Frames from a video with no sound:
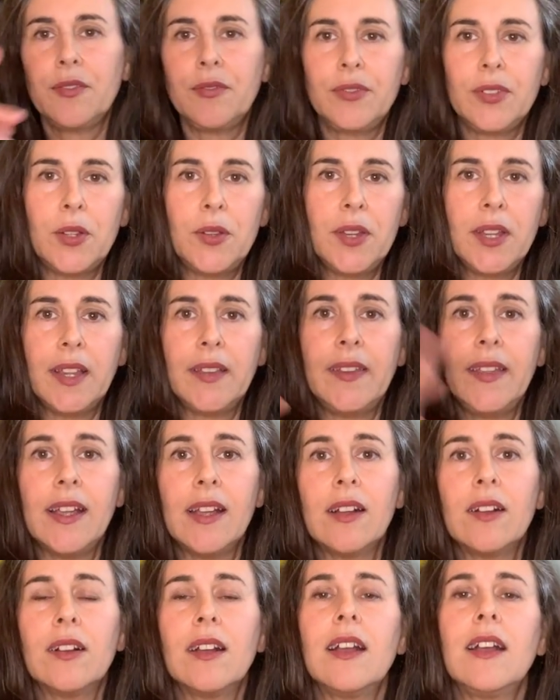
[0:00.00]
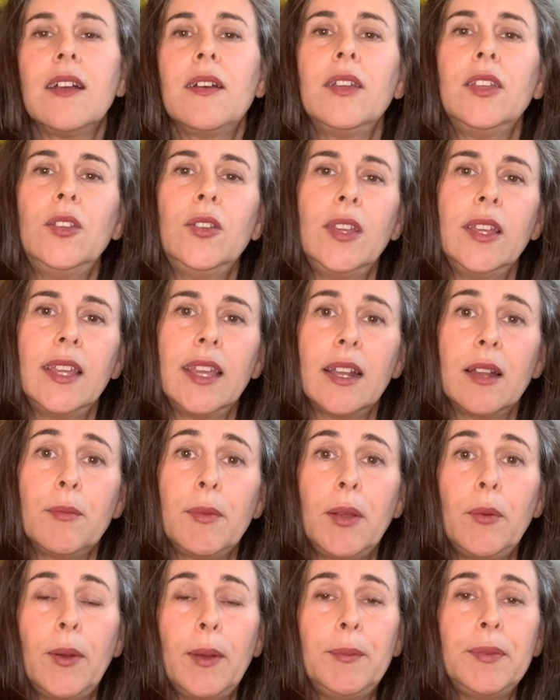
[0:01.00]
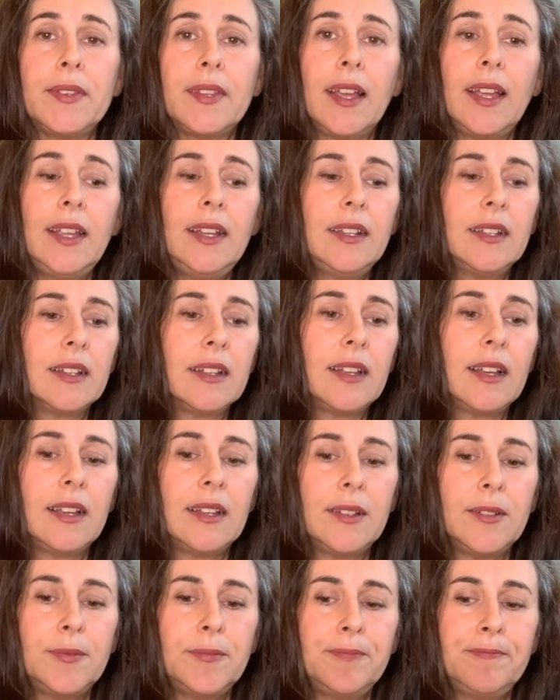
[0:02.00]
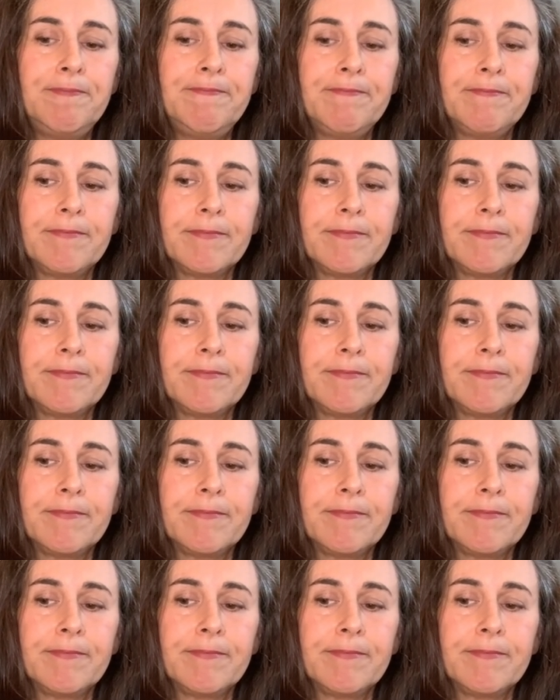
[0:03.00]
um, floating in the air. Uh, you can get on my website. Um,